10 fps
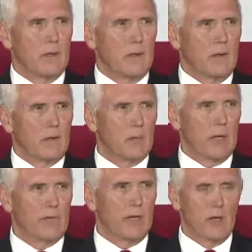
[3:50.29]
So my
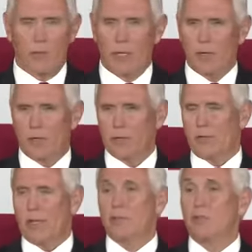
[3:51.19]
fellow Americans,
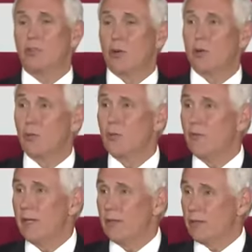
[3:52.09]
that's the choice we
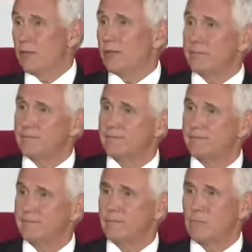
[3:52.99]
face.
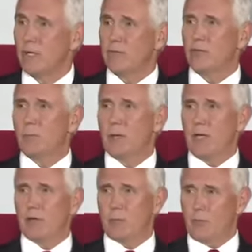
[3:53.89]
We have two
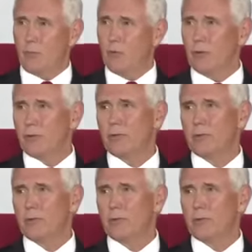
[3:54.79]
paths before us.